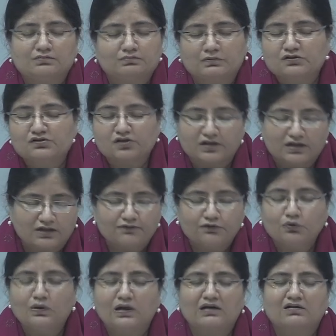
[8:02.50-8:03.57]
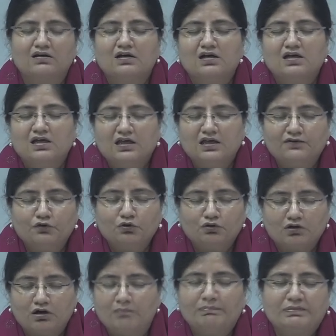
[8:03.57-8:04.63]
sorry, if you
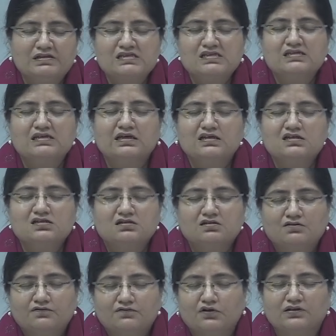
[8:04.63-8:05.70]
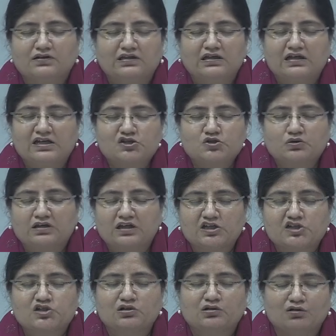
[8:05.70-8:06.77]
compensate for the
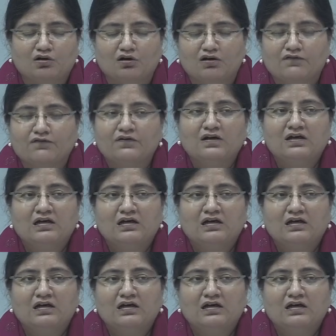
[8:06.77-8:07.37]
education of